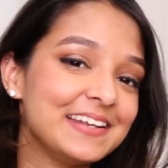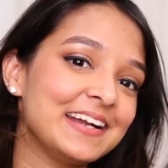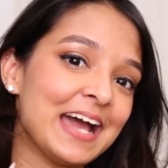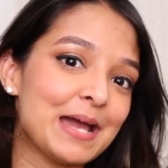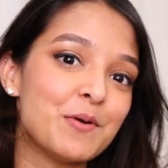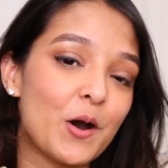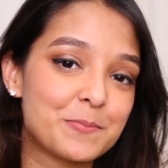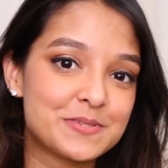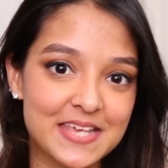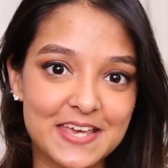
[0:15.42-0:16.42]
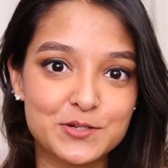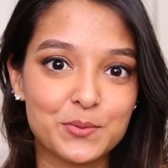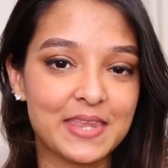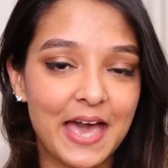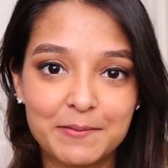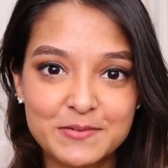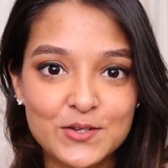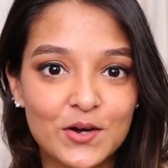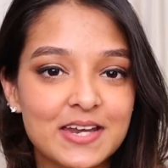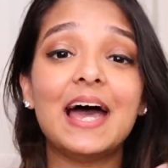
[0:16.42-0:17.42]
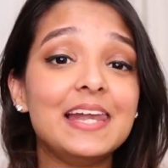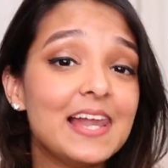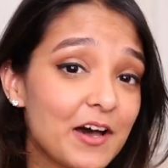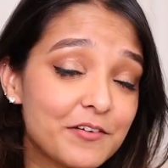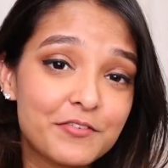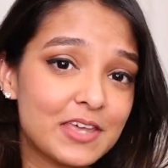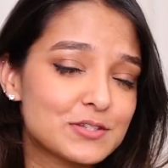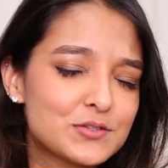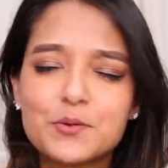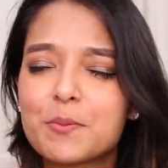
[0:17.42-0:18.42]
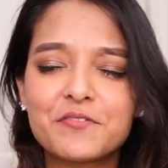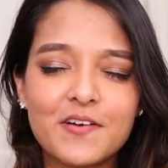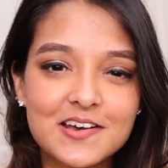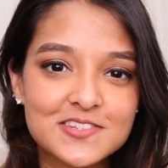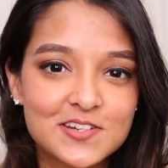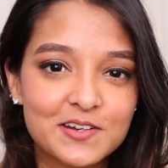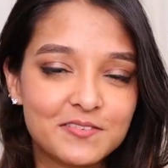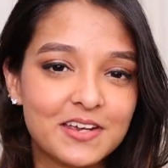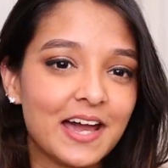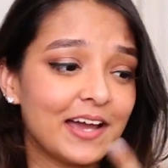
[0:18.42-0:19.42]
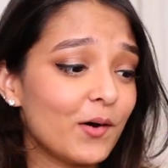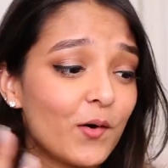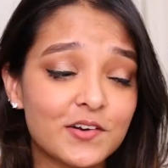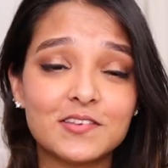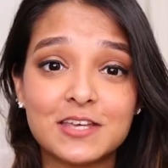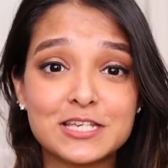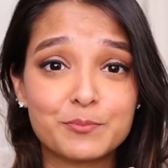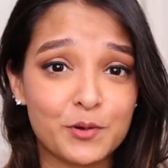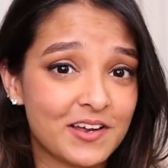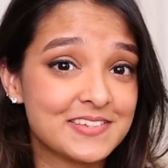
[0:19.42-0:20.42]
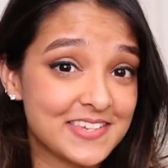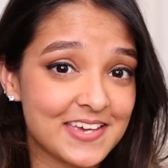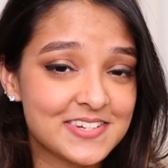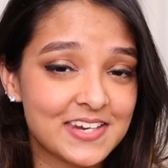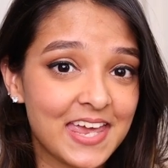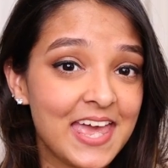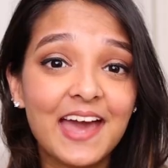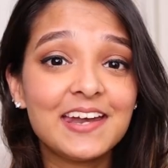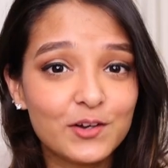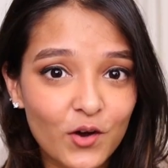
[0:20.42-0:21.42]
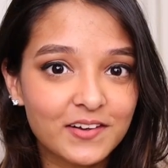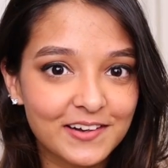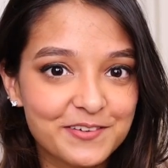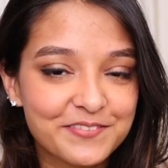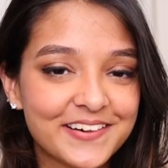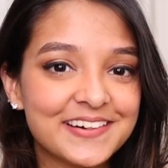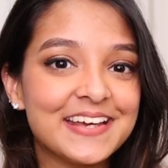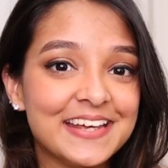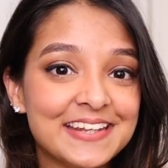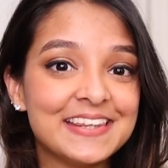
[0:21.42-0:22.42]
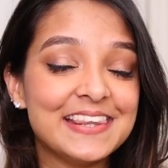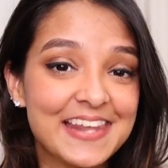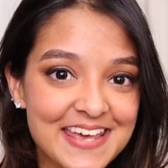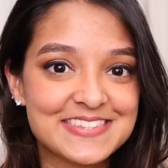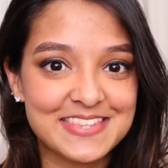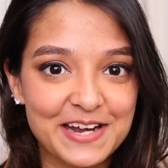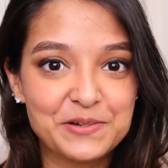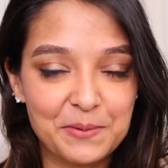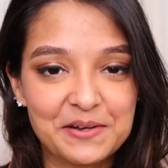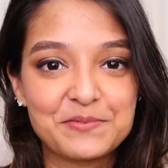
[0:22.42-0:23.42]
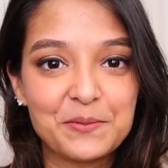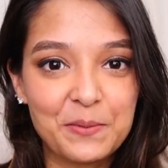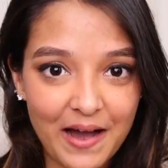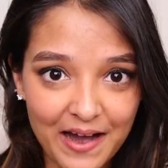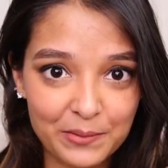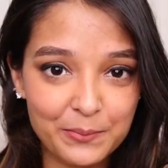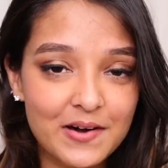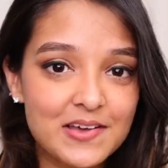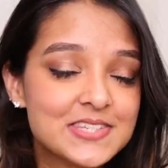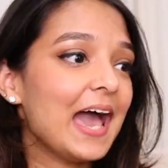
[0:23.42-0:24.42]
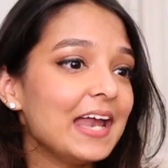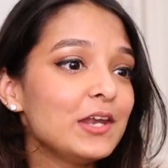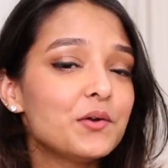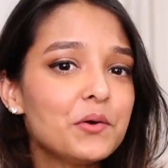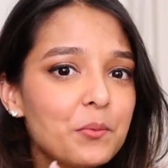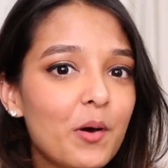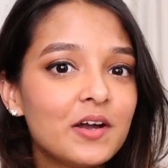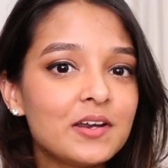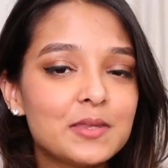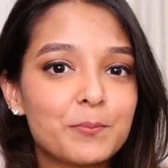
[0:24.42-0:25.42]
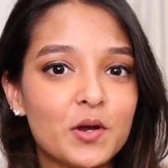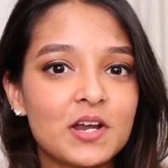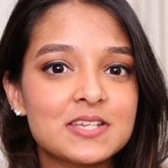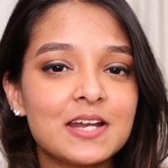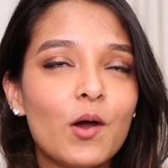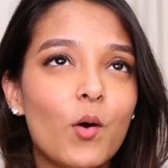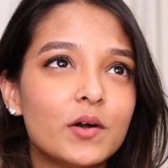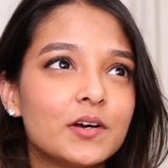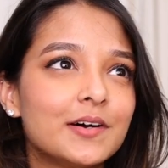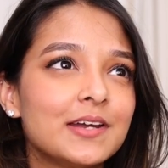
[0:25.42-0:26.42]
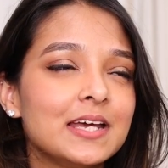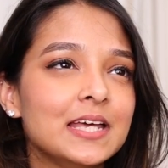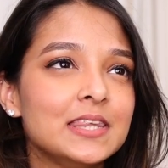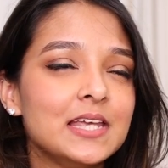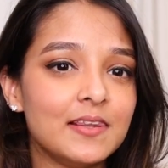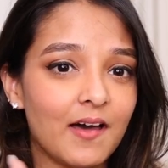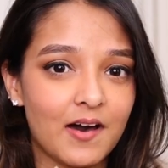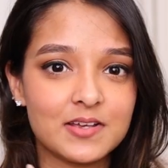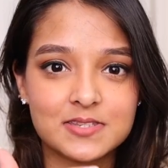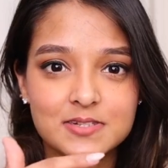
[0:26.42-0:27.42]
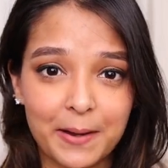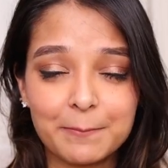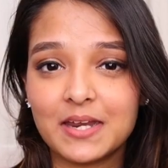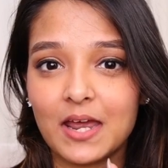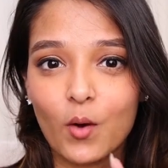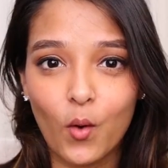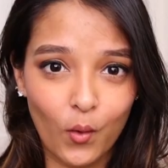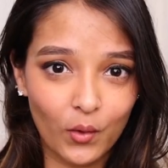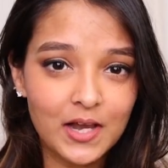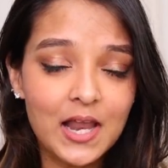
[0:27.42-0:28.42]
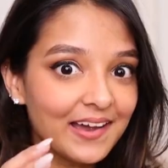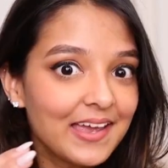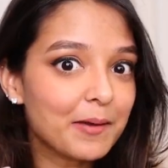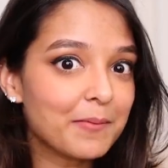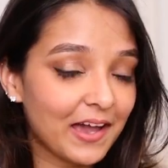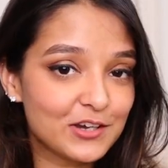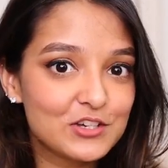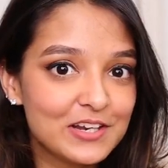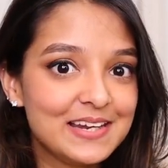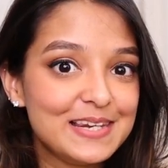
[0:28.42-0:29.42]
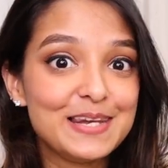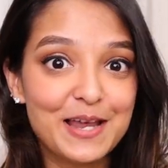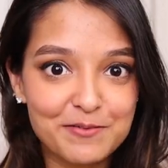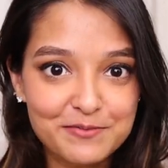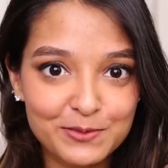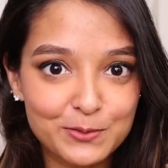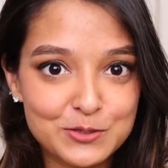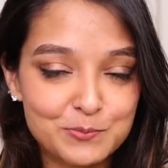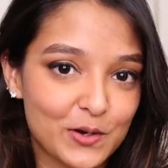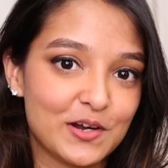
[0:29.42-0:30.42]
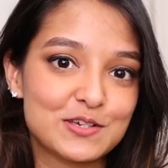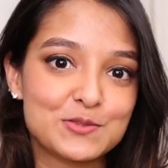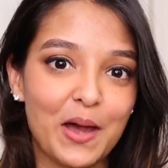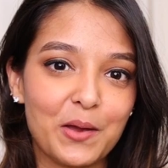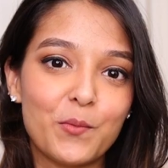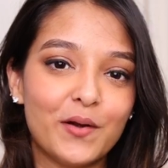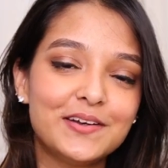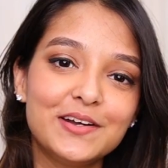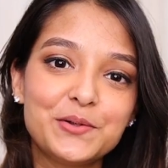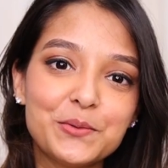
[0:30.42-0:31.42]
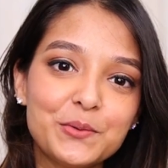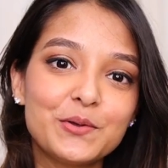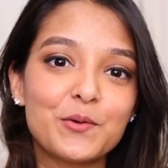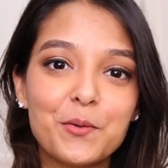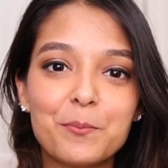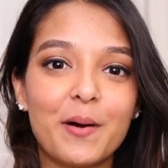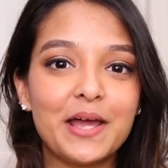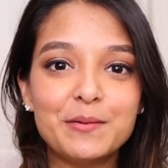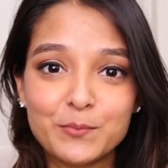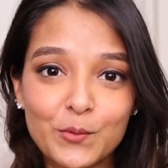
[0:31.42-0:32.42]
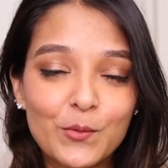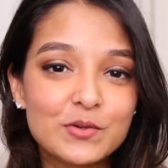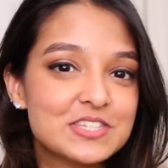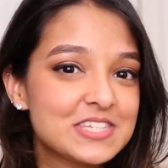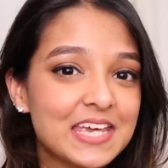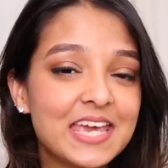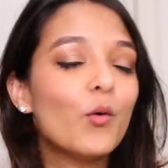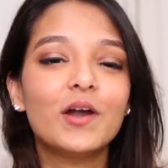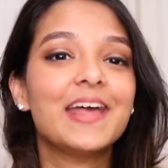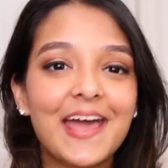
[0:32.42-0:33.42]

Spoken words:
that I am obsessed with Amazon. I love their super fast delivery. I ordered these products yesterday and it got delivered in less than 24 hours. And you know what? The products that I ordered in the last Prime Day haul, I am actually loving those products. So I wanted to, you know, buy more, see what